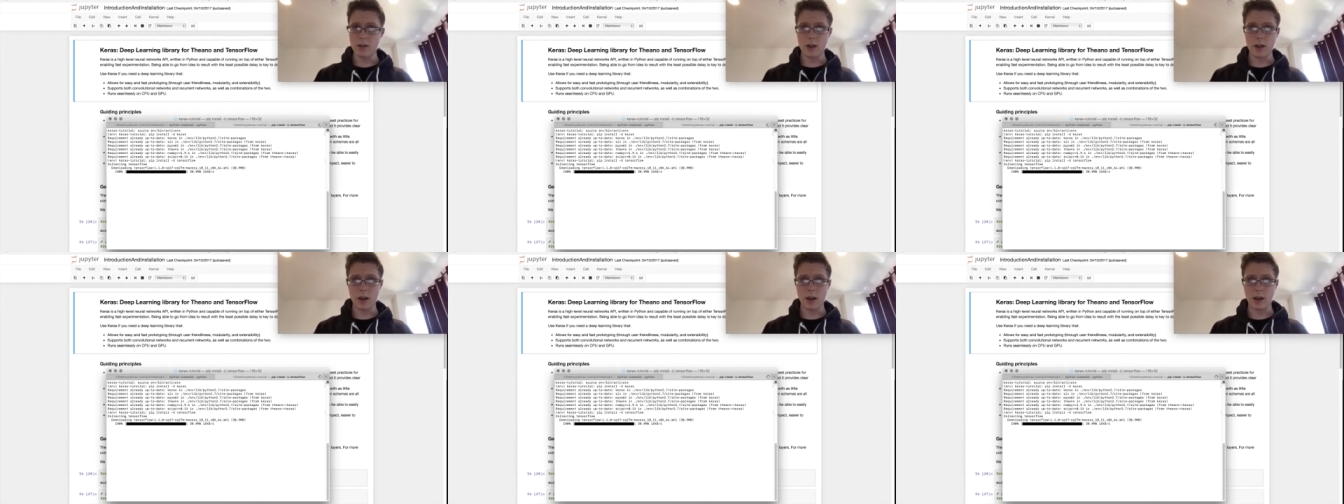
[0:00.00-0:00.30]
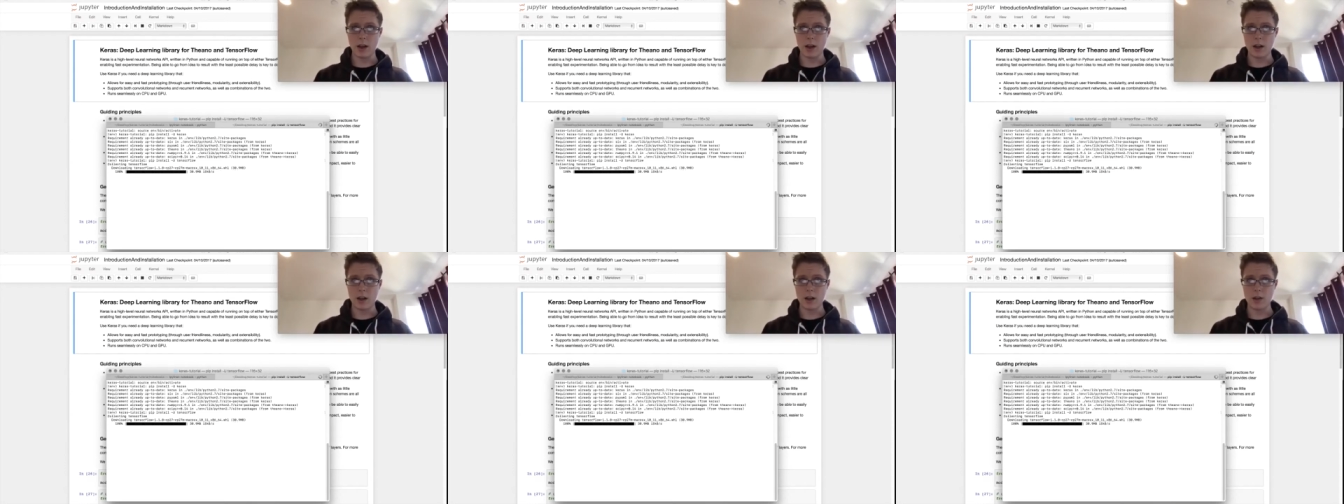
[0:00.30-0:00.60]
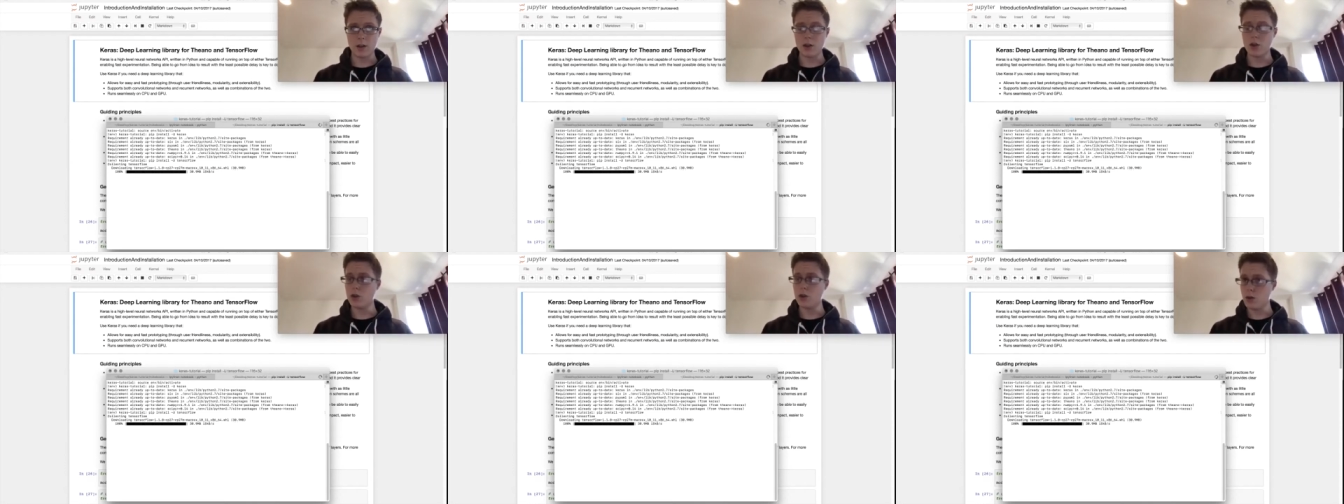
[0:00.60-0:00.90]
uh,
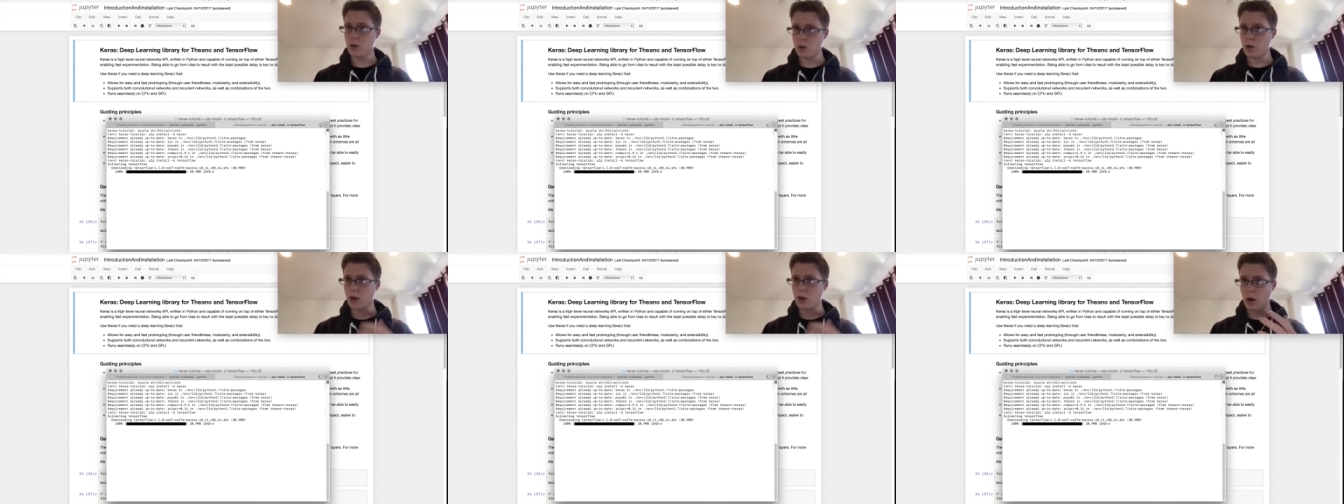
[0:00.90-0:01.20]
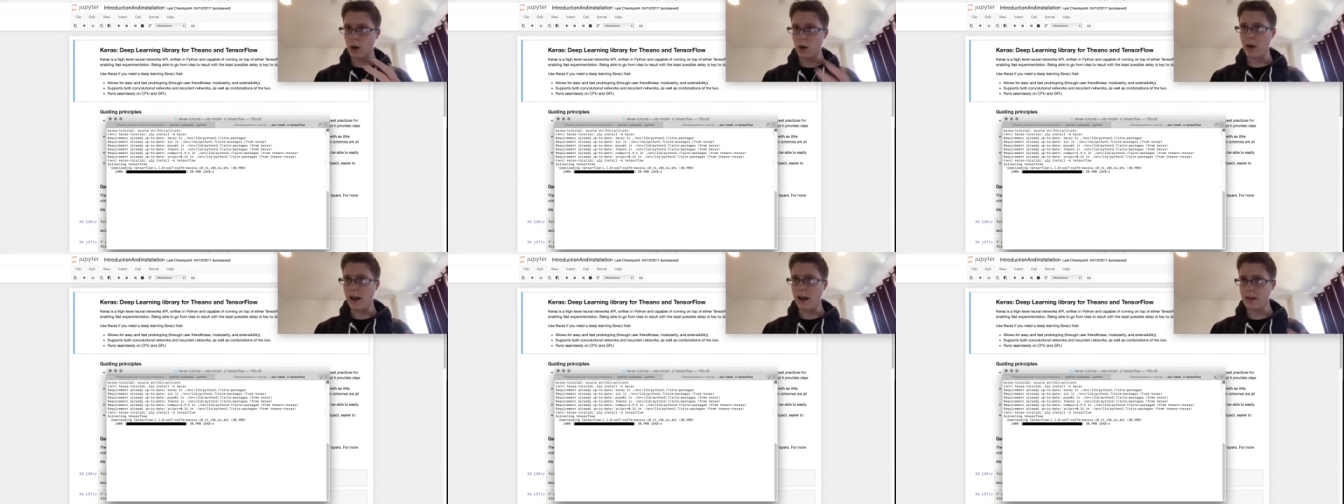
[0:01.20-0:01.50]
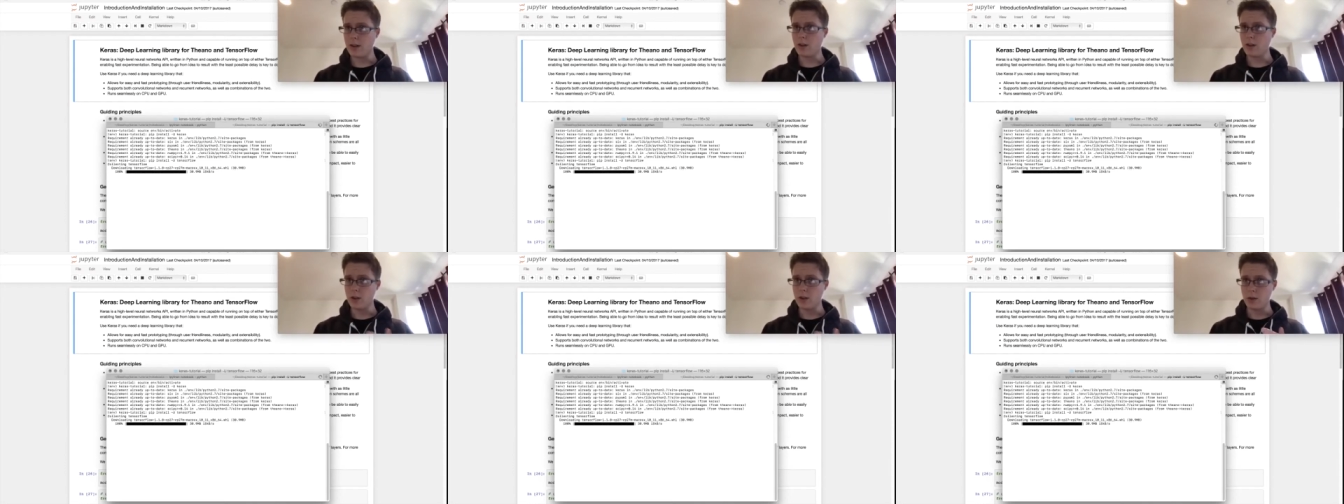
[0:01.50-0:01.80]
you, you, can go ahead
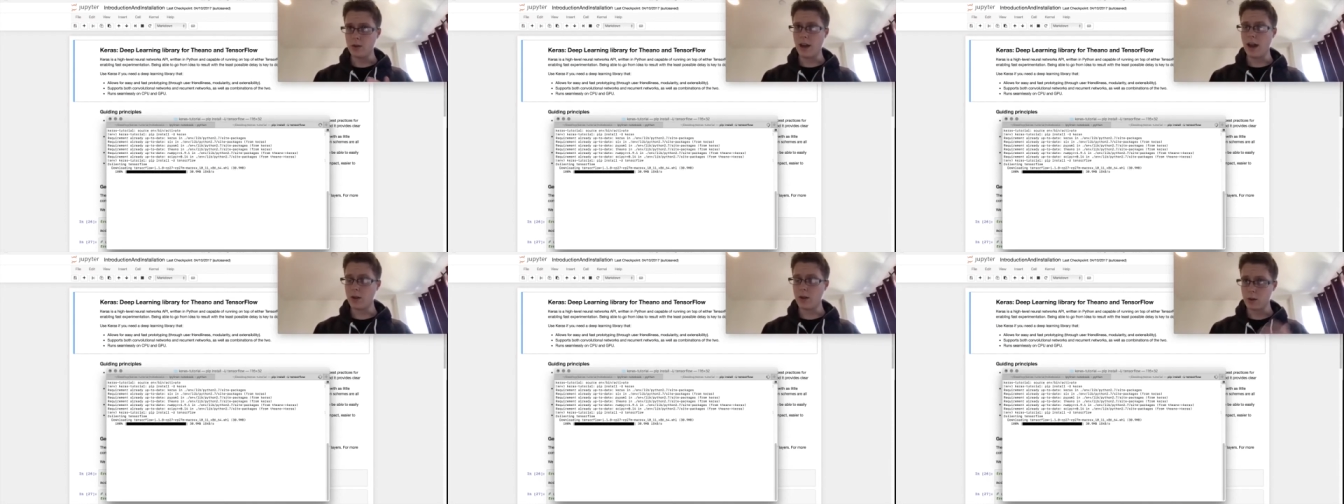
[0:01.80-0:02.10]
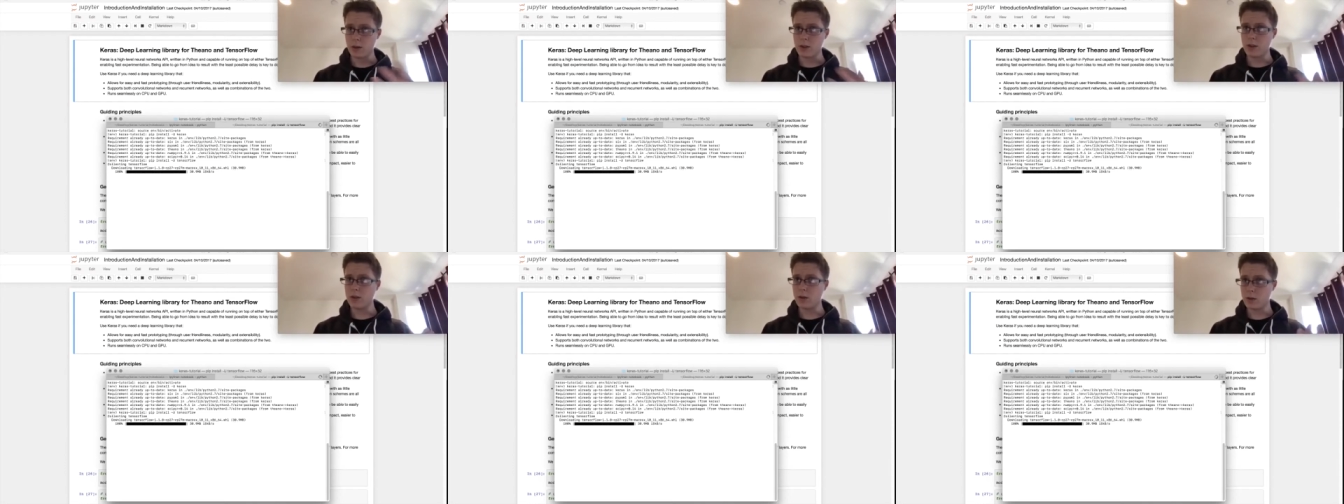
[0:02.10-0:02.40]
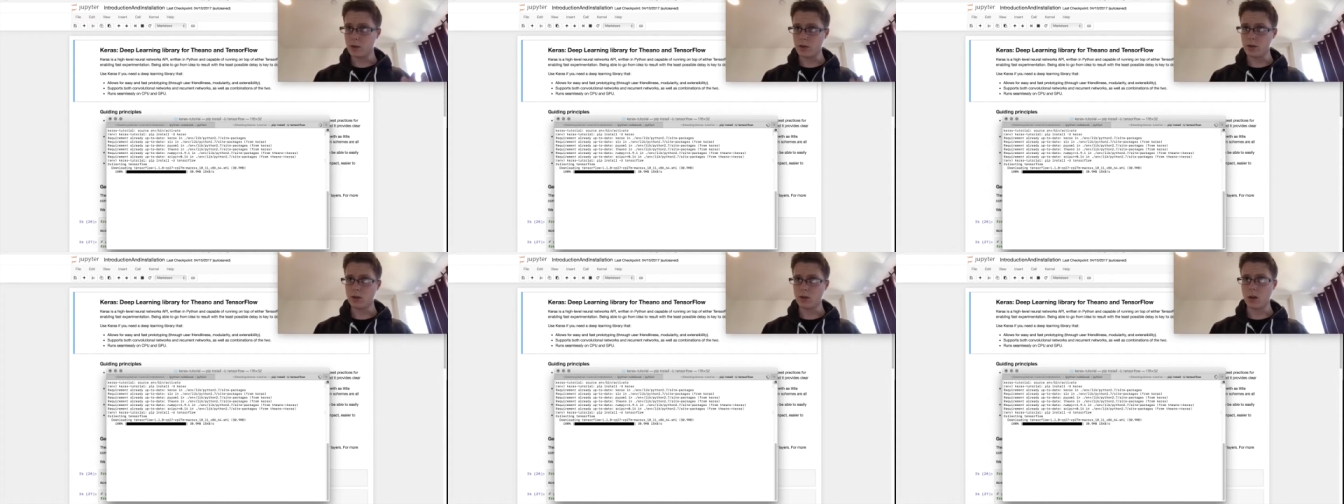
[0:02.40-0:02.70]
and do that. You'll need to
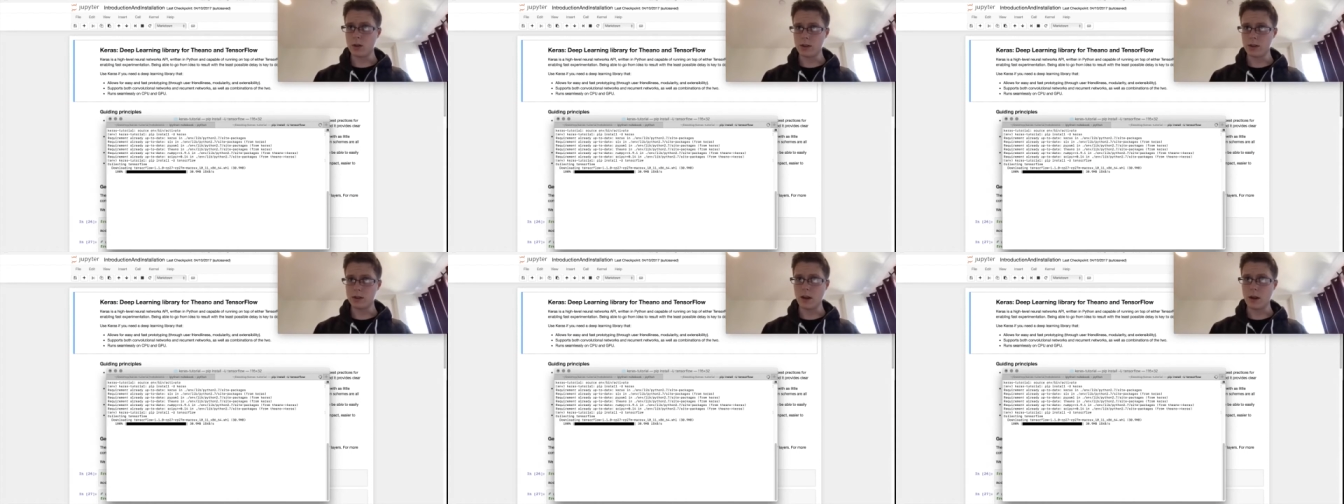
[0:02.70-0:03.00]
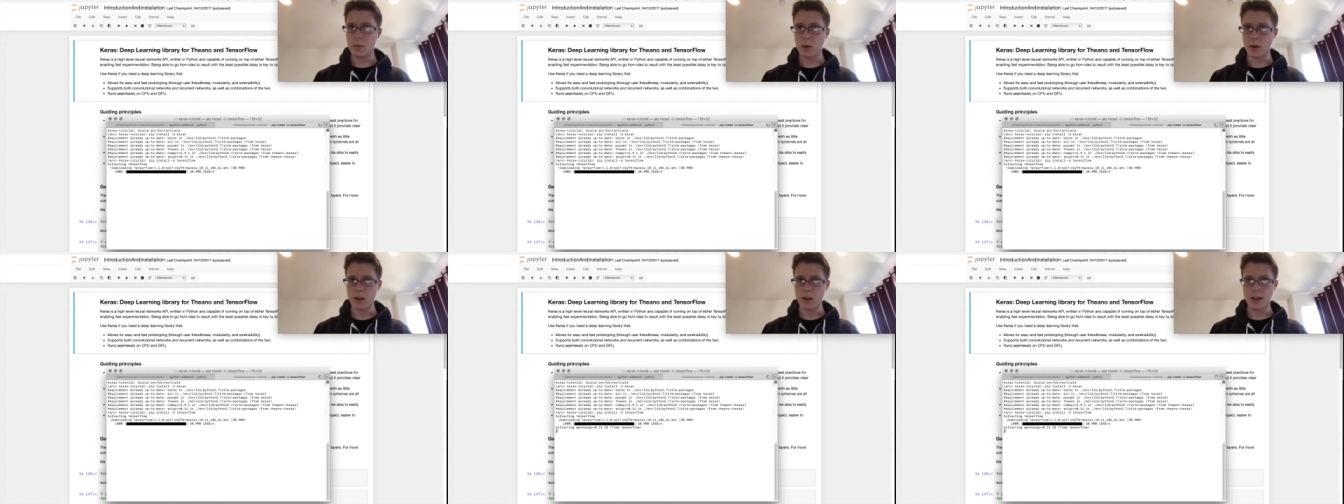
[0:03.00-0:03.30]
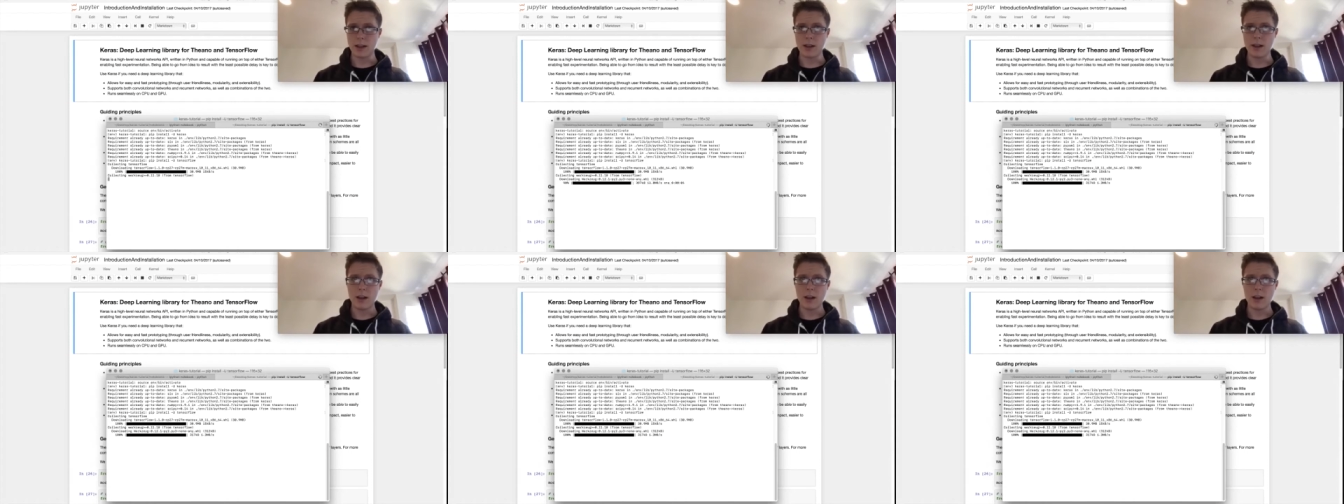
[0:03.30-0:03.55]
install it separately.